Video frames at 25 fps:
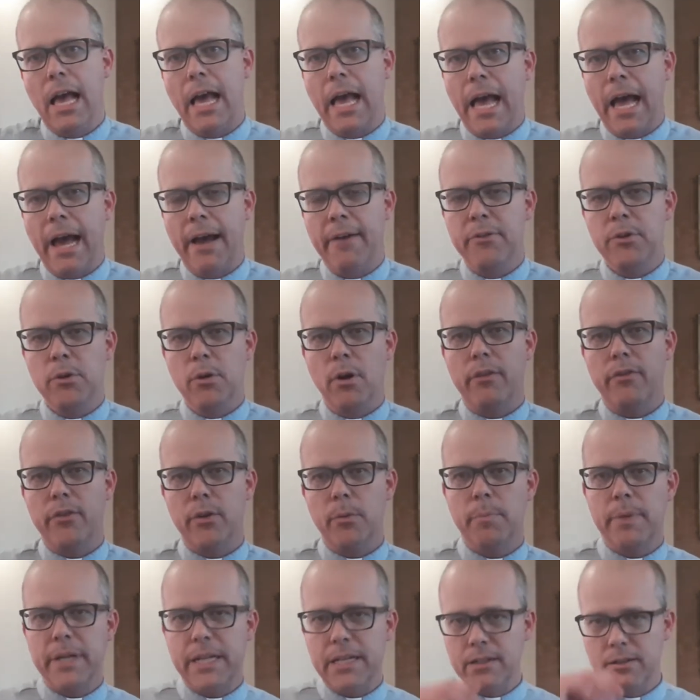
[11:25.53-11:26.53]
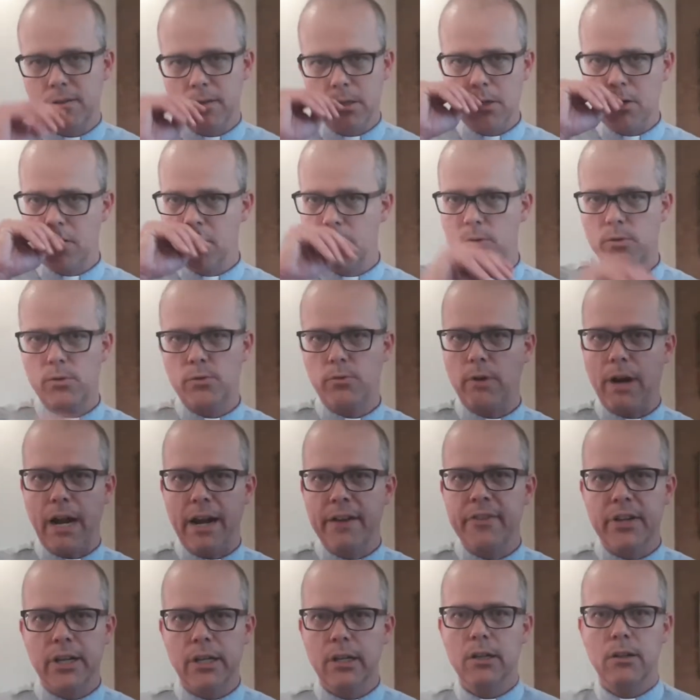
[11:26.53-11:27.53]
Have you ever been
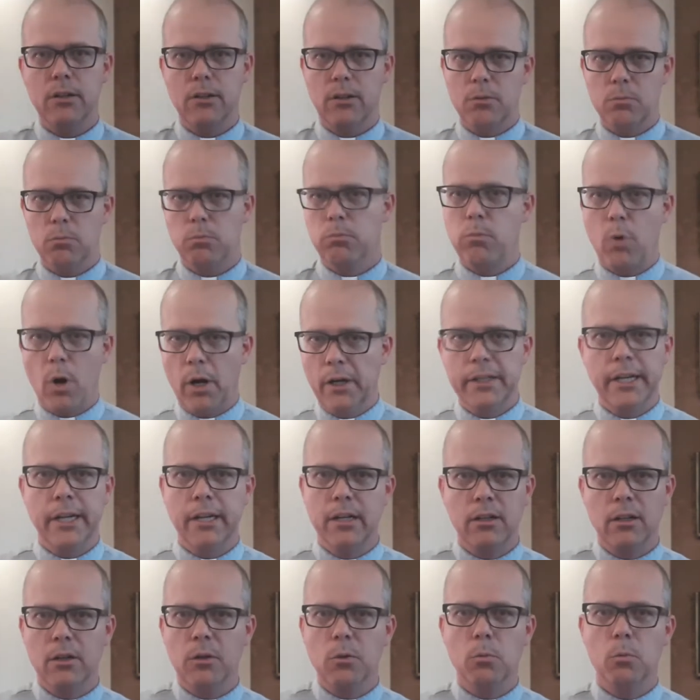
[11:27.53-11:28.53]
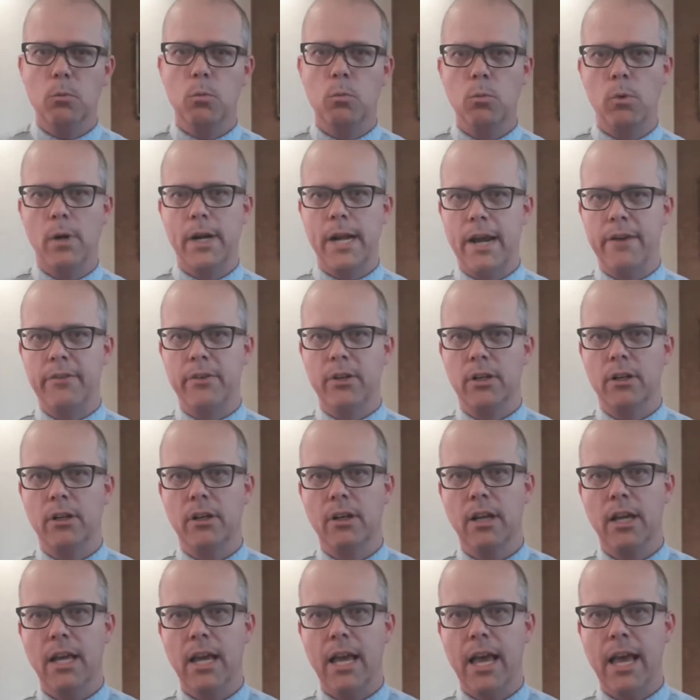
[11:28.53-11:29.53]
driving or walking or
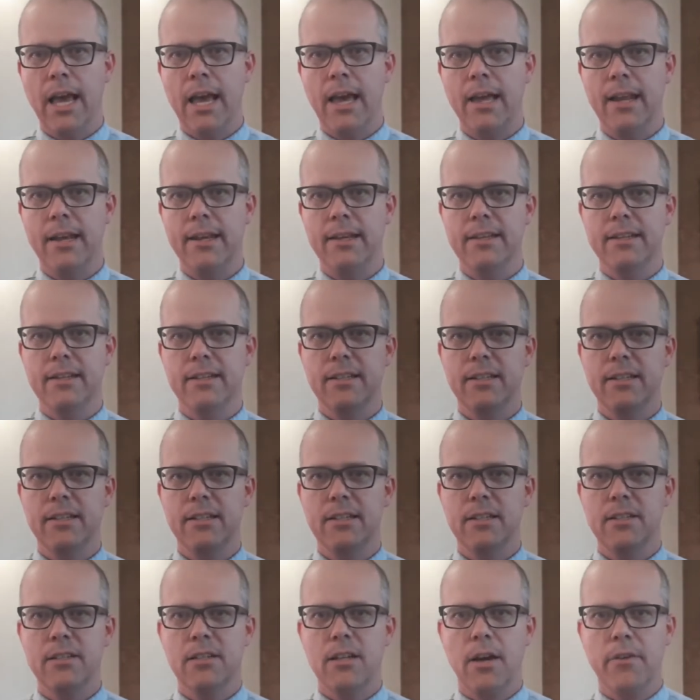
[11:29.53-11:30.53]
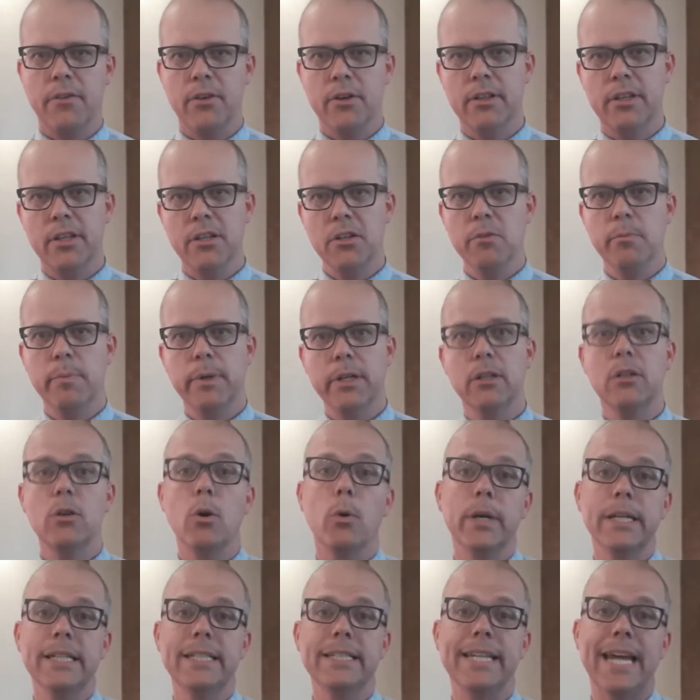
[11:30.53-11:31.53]
whatever and discovered that you've been
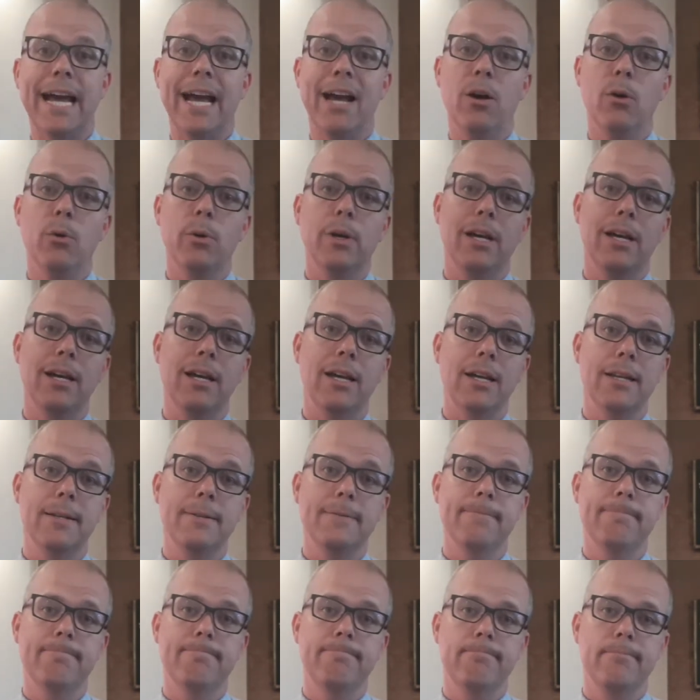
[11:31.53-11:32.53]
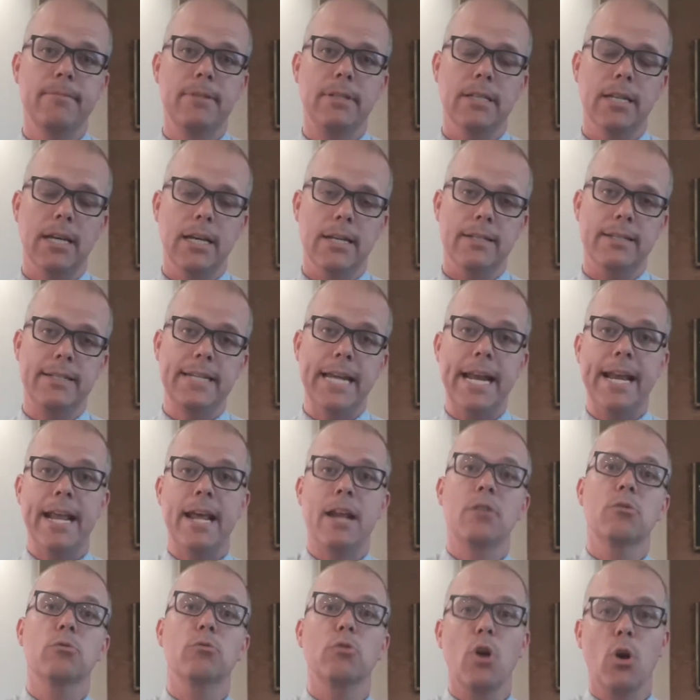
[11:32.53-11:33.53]
going down a, a dead
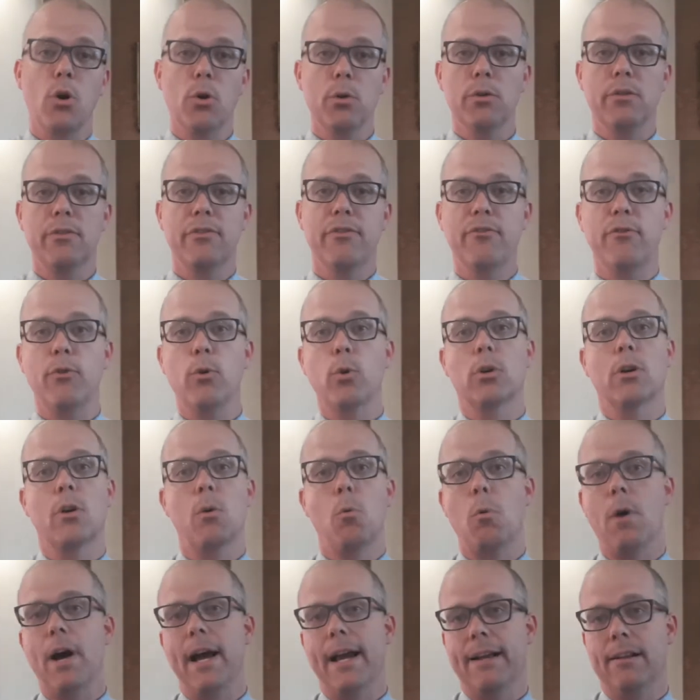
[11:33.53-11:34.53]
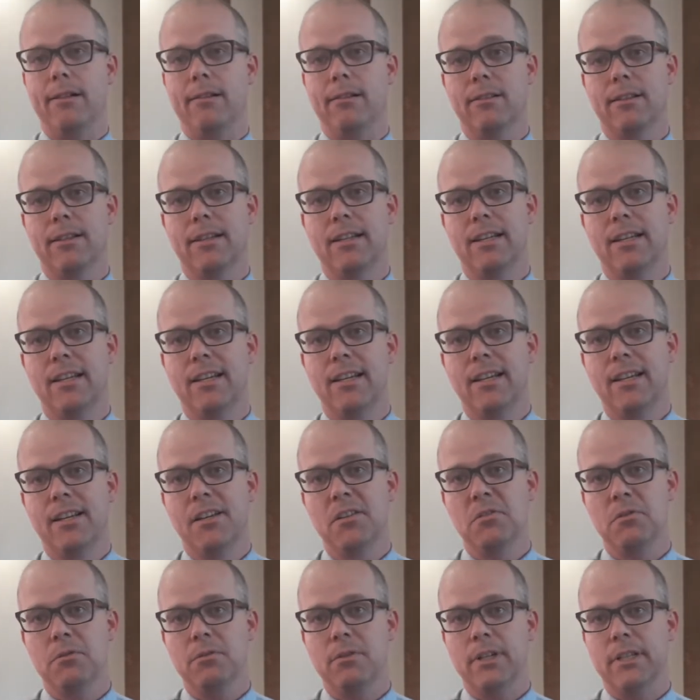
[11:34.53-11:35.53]
end road for a while?
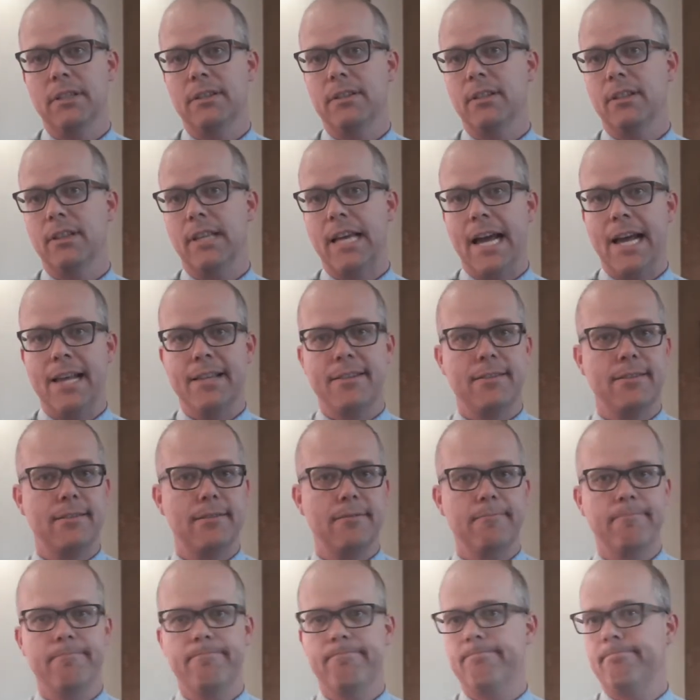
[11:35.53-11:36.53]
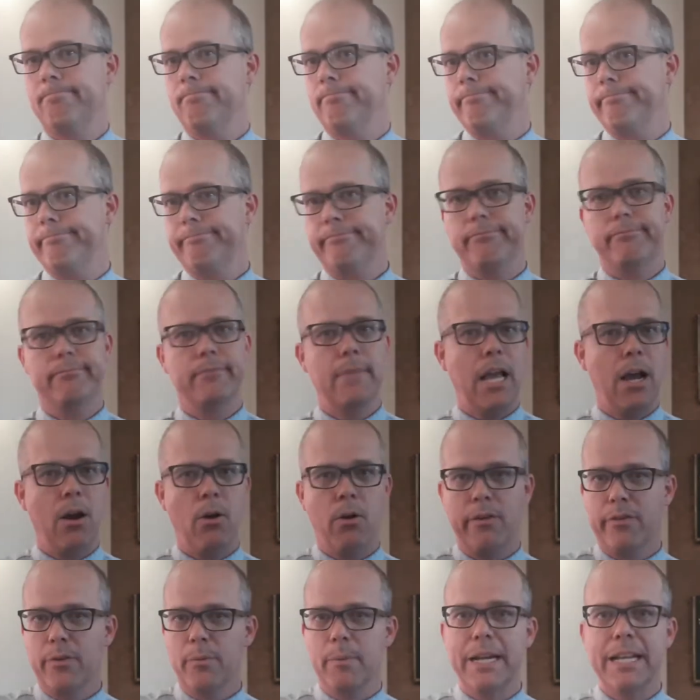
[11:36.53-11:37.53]
Right? The last
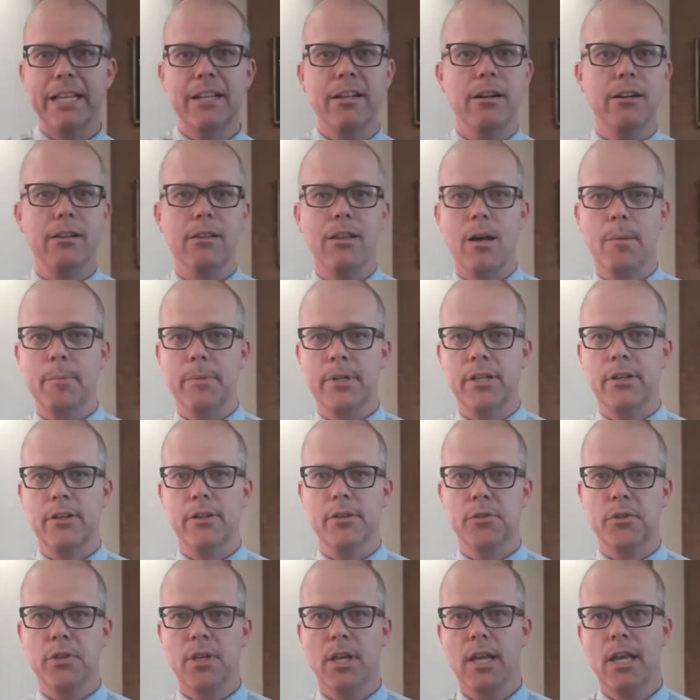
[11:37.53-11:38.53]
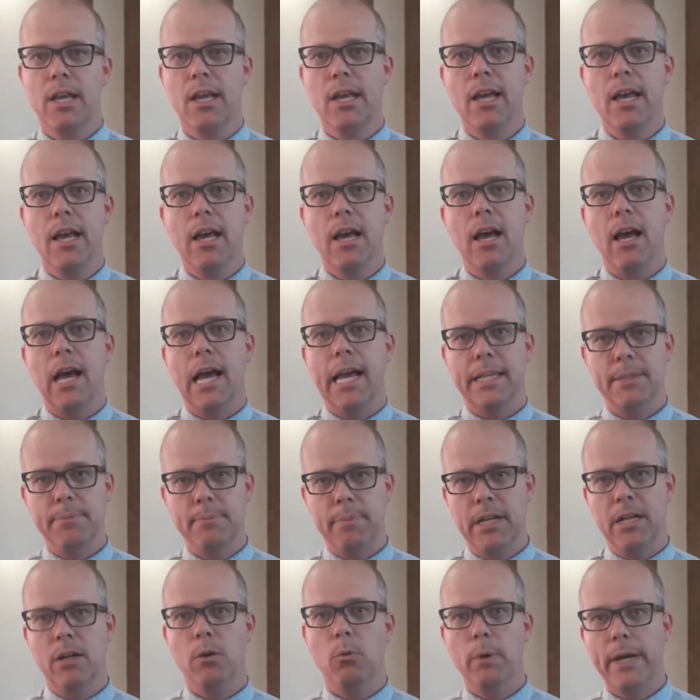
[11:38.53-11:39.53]
however many kilometers has
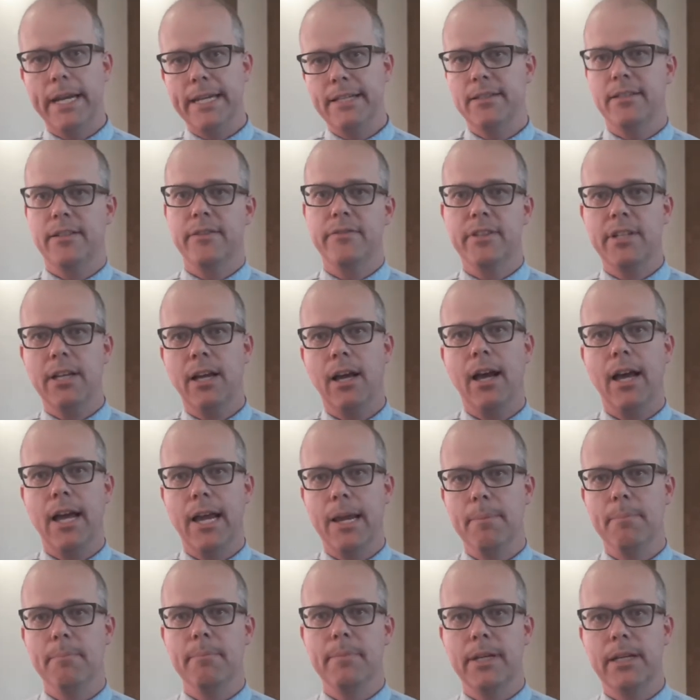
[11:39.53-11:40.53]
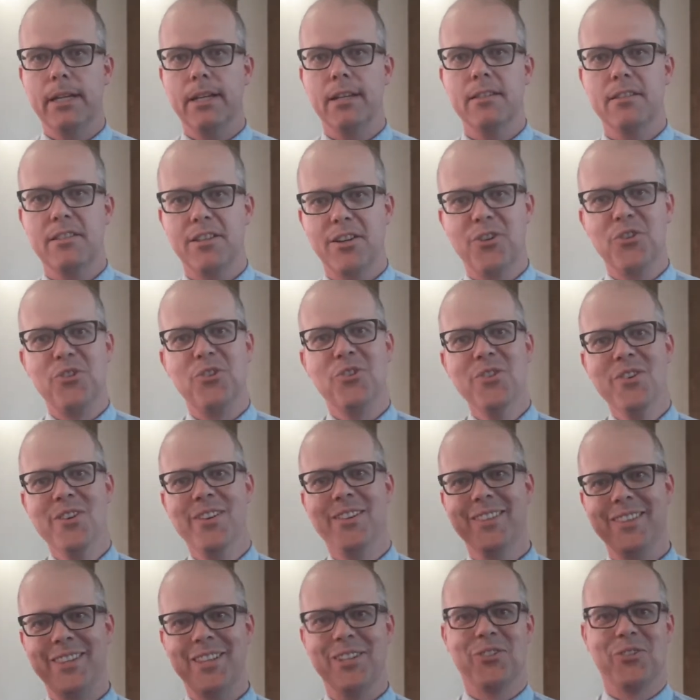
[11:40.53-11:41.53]
been a waste of time because there's,
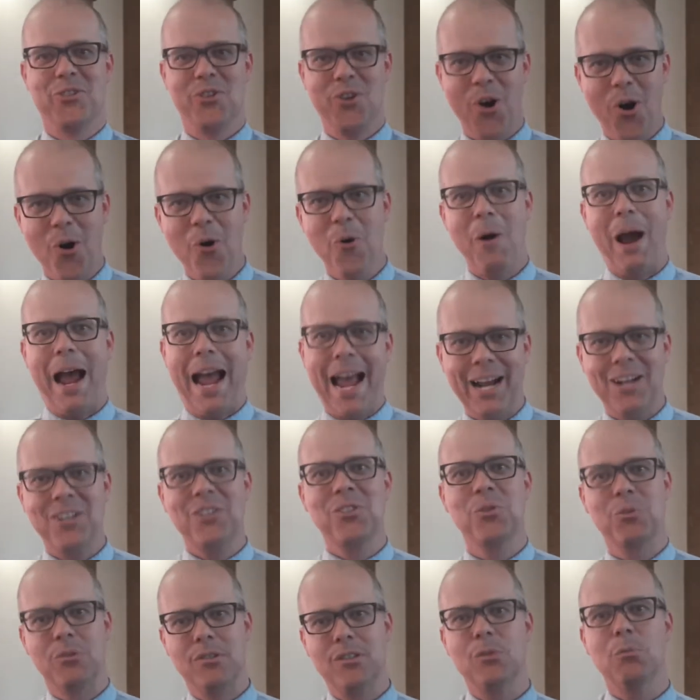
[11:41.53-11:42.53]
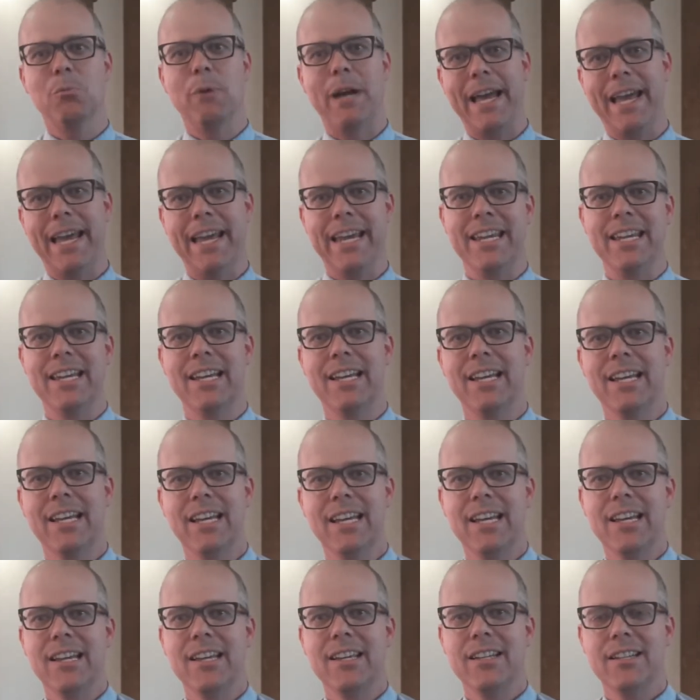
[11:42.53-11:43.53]
there's no actual way
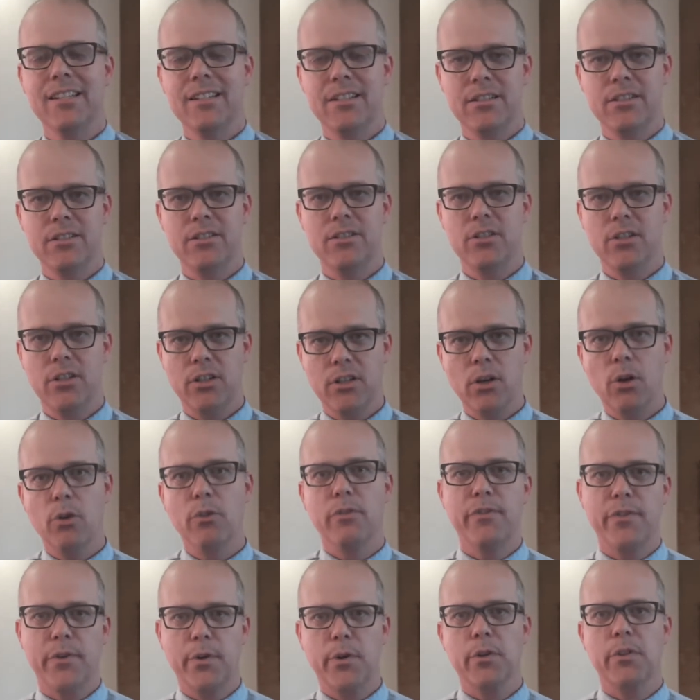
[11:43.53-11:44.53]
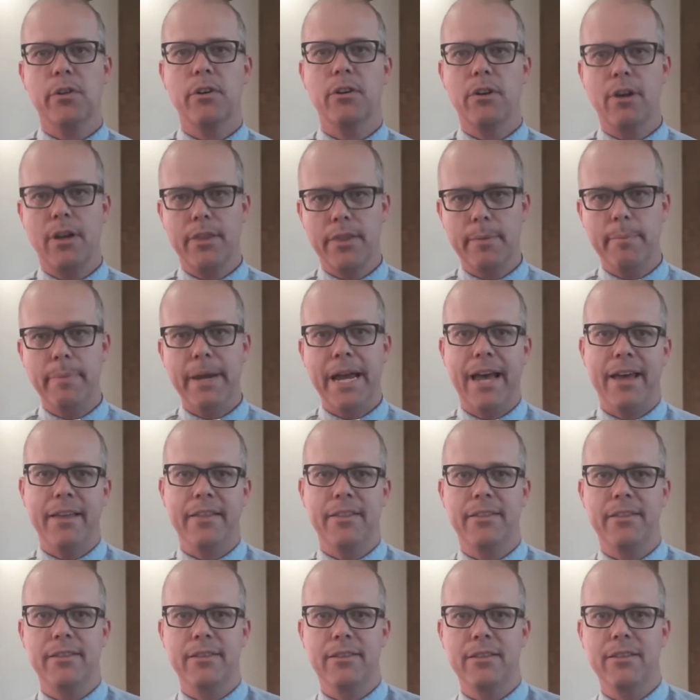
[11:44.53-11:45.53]
to go further on the
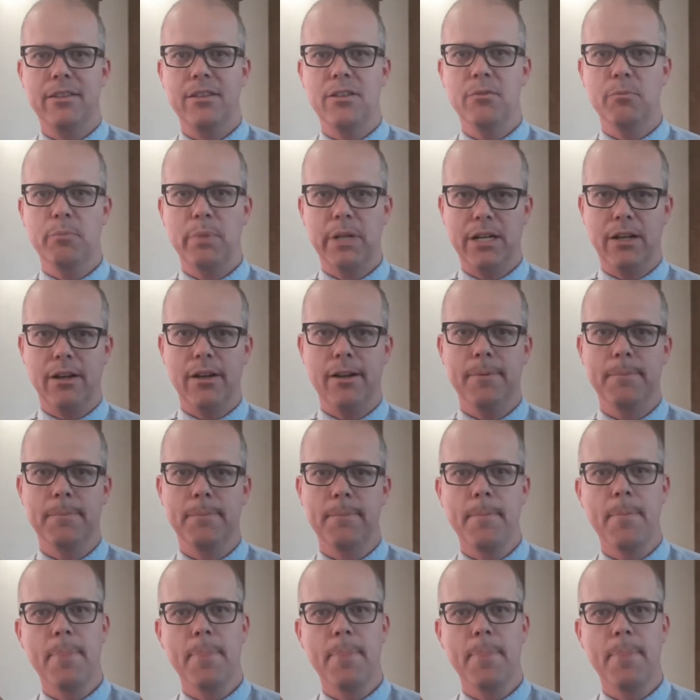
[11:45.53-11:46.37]
path you've been on.